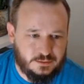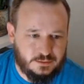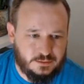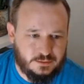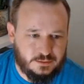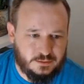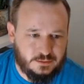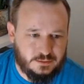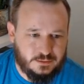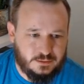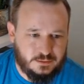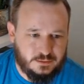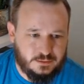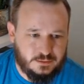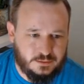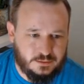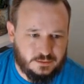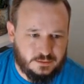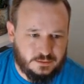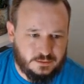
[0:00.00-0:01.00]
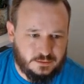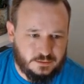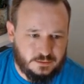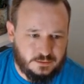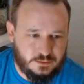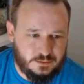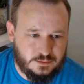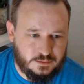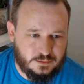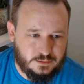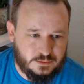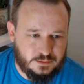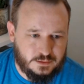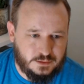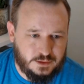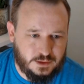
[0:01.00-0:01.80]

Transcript: Nothing is said.